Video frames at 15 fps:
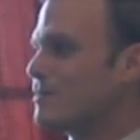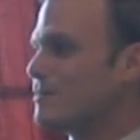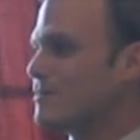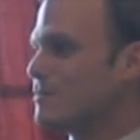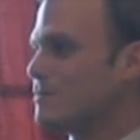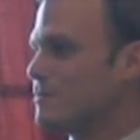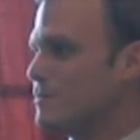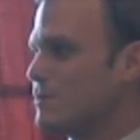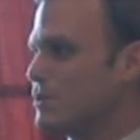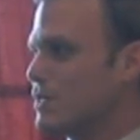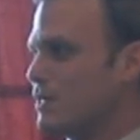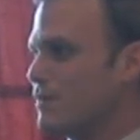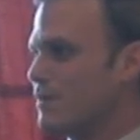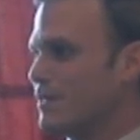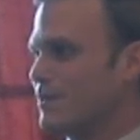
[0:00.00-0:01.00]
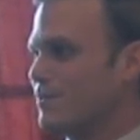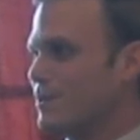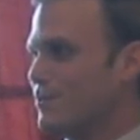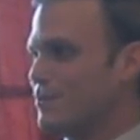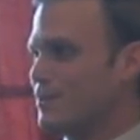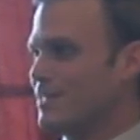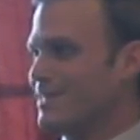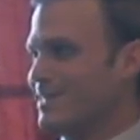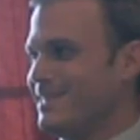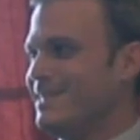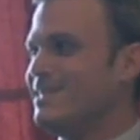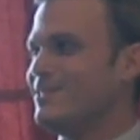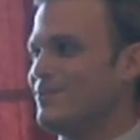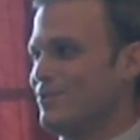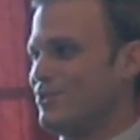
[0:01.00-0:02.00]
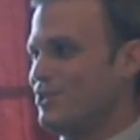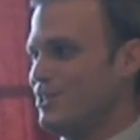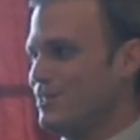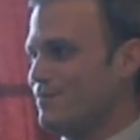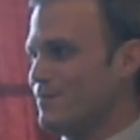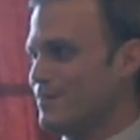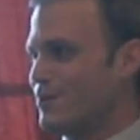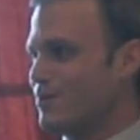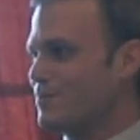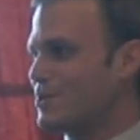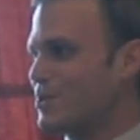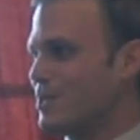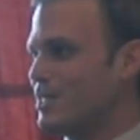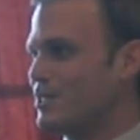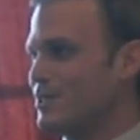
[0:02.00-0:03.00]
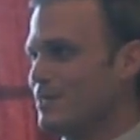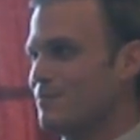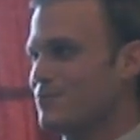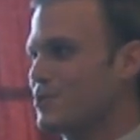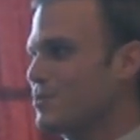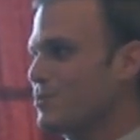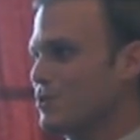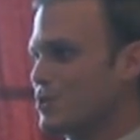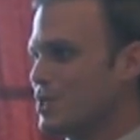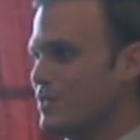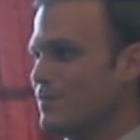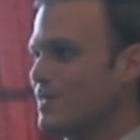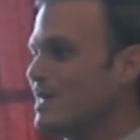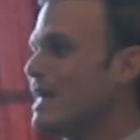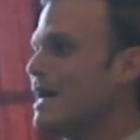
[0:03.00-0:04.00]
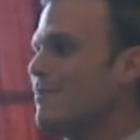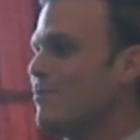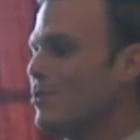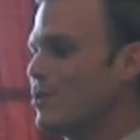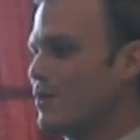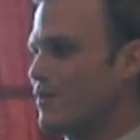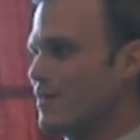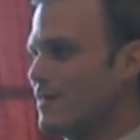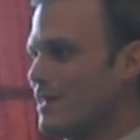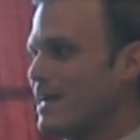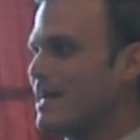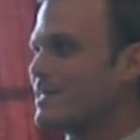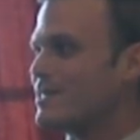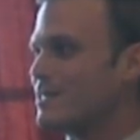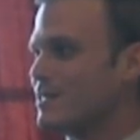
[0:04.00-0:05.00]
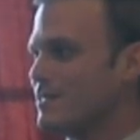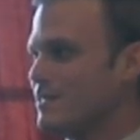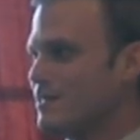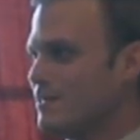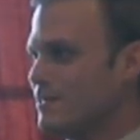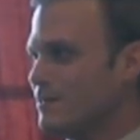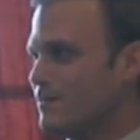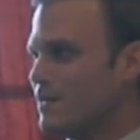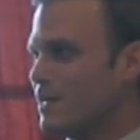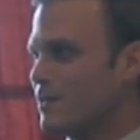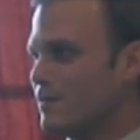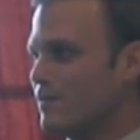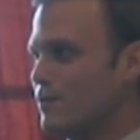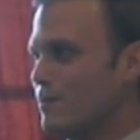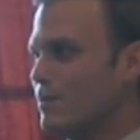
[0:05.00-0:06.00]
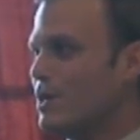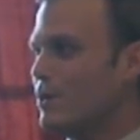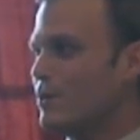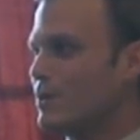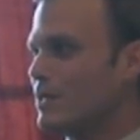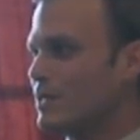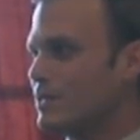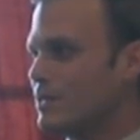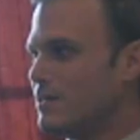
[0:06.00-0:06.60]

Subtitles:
If we would at least achieve an arbitration, I'm sure we'll achieve a lot more than that, but not the full load.